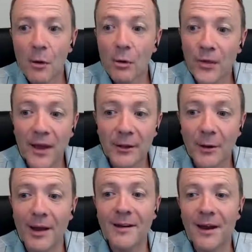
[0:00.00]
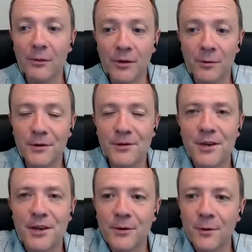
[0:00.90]
Well, thank you, and I really
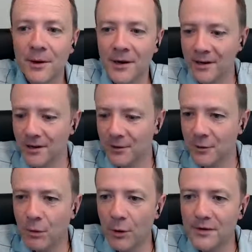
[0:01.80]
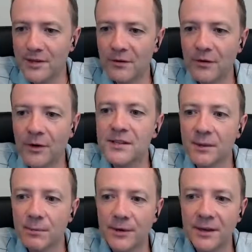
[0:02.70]
appreciate you. Uh, you broke it down very
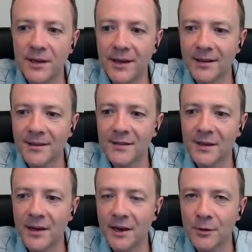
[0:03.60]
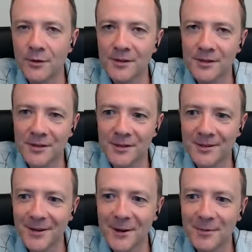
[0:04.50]
simply, and uh, I know this is a
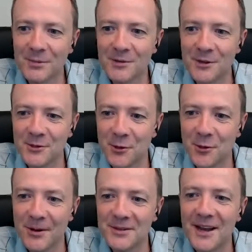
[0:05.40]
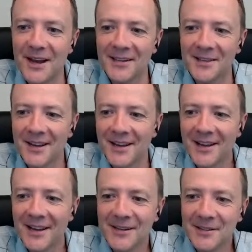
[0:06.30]
um, as much as I joke about tax
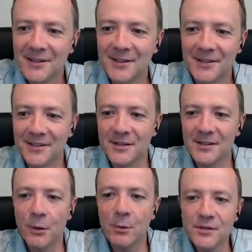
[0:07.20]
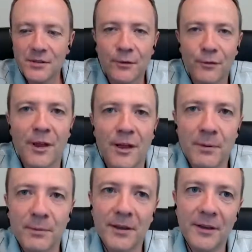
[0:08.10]
it's a it's, it's almost you know, for a lot of
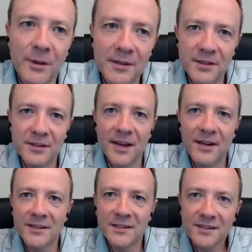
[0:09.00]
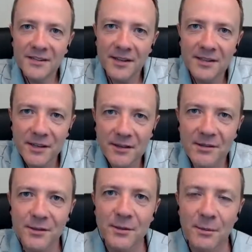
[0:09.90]
people like going to the dentist it's not
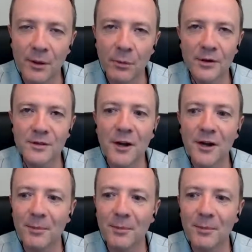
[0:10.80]
necessarily something they want to talk